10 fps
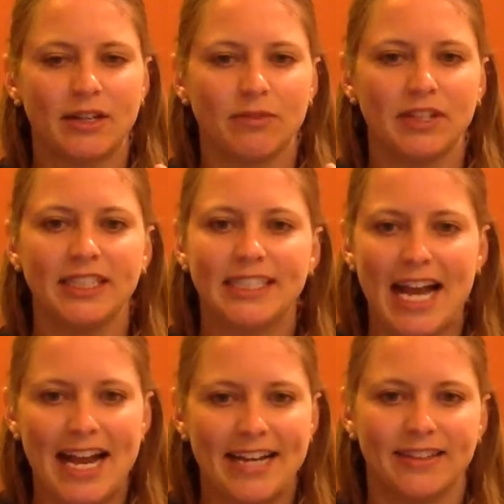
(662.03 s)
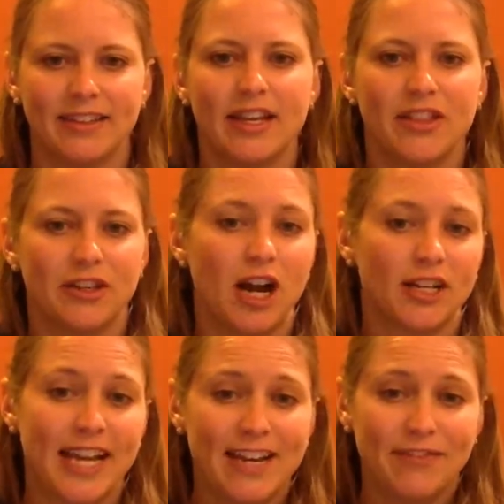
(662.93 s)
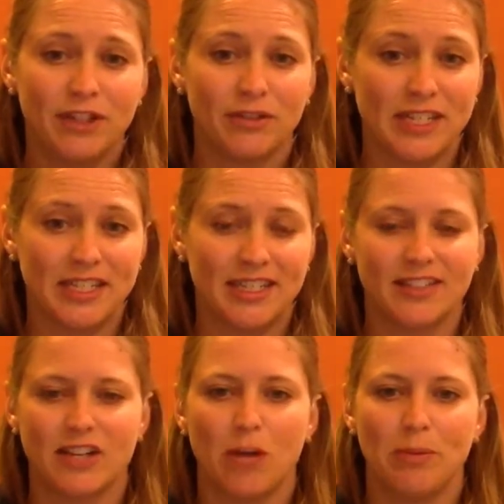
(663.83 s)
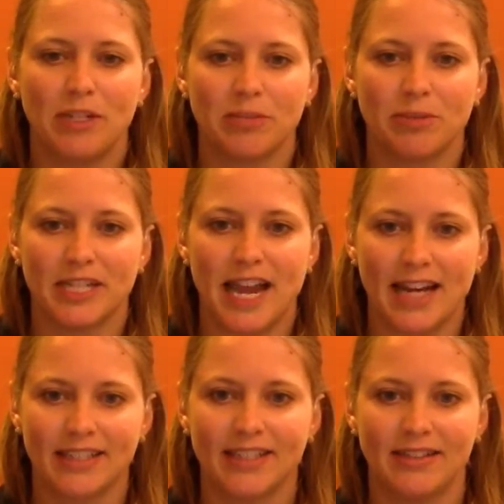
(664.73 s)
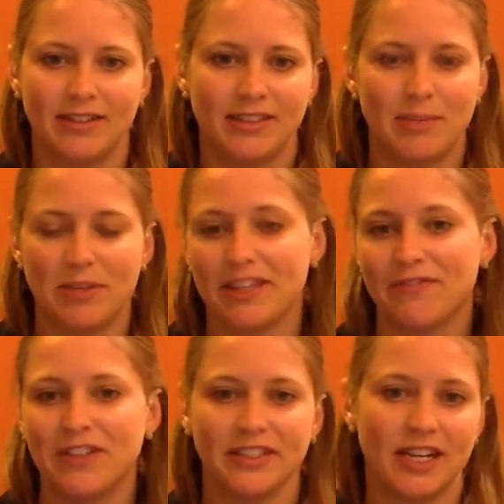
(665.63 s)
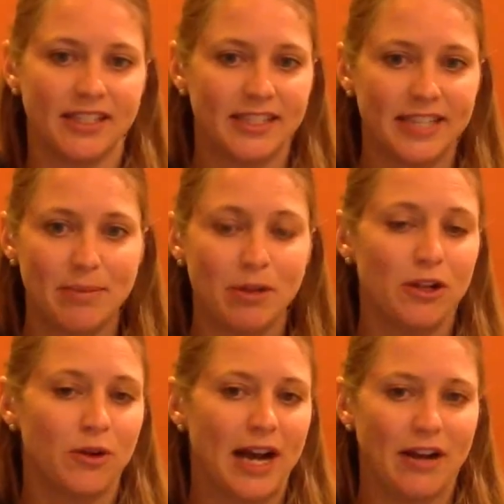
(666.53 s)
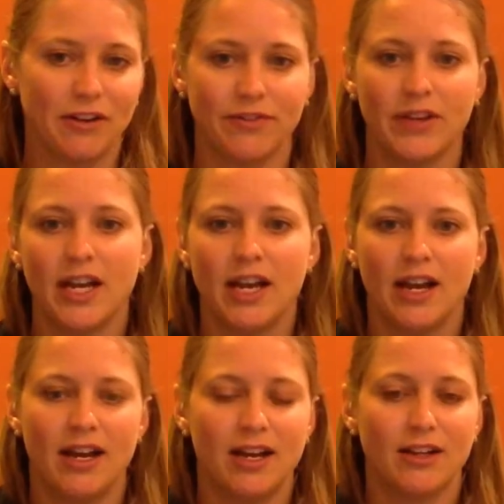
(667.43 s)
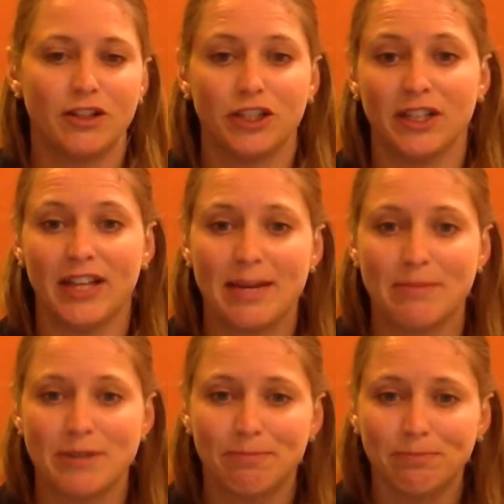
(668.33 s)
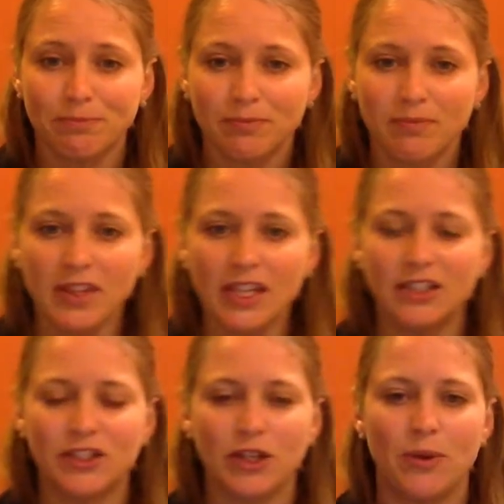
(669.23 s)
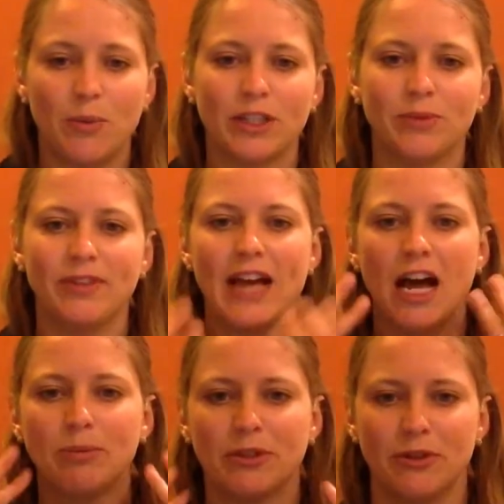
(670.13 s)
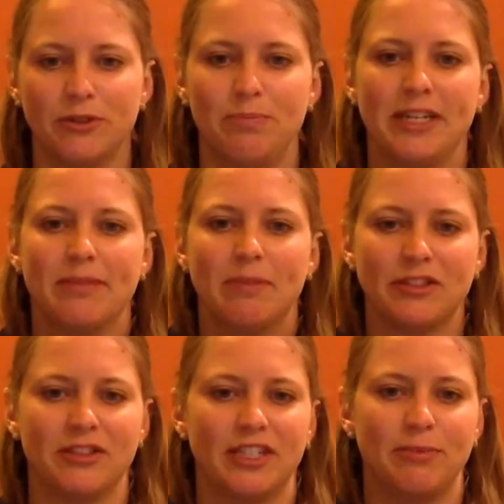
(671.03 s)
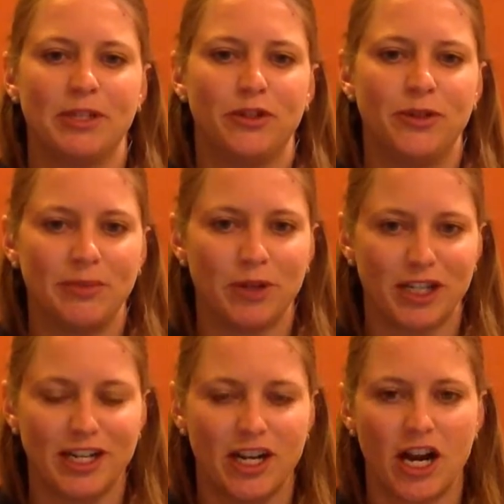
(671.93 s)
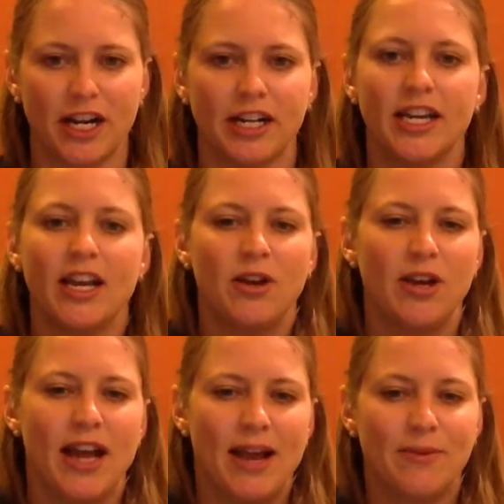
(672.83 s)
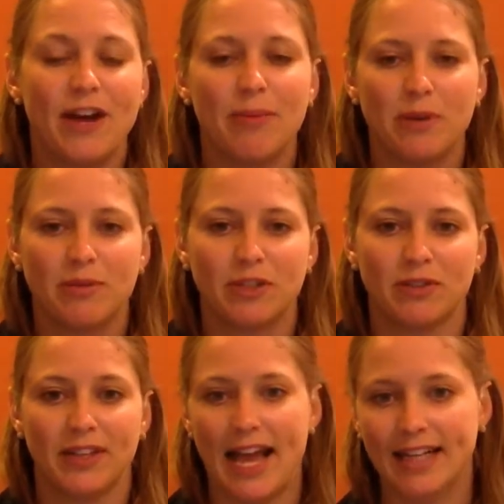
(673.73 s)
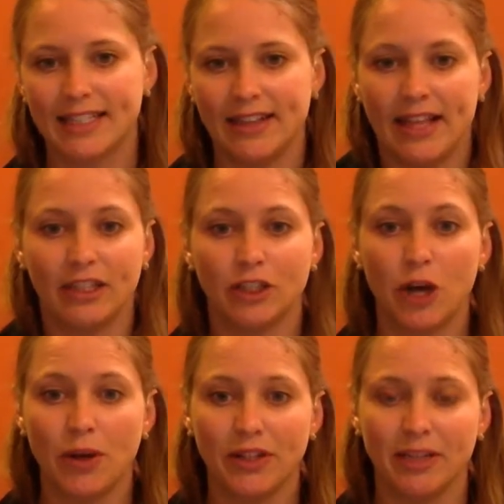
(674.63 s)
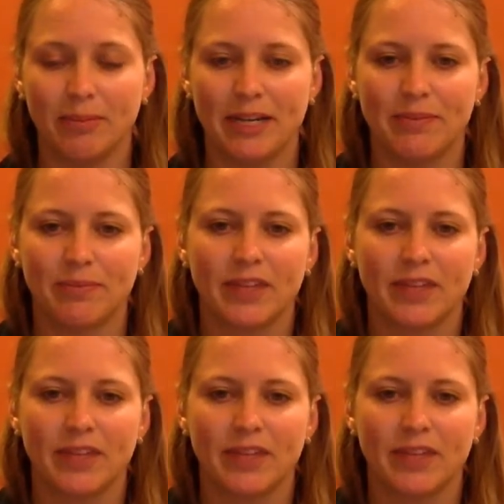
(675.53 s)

are really tight, they're tight for a reason because they're helping to protect something that feels unstable or out of good alignment. So once we've helped those big muscles that have been doing work to guard, and we've helped them to relax and let go a little bit,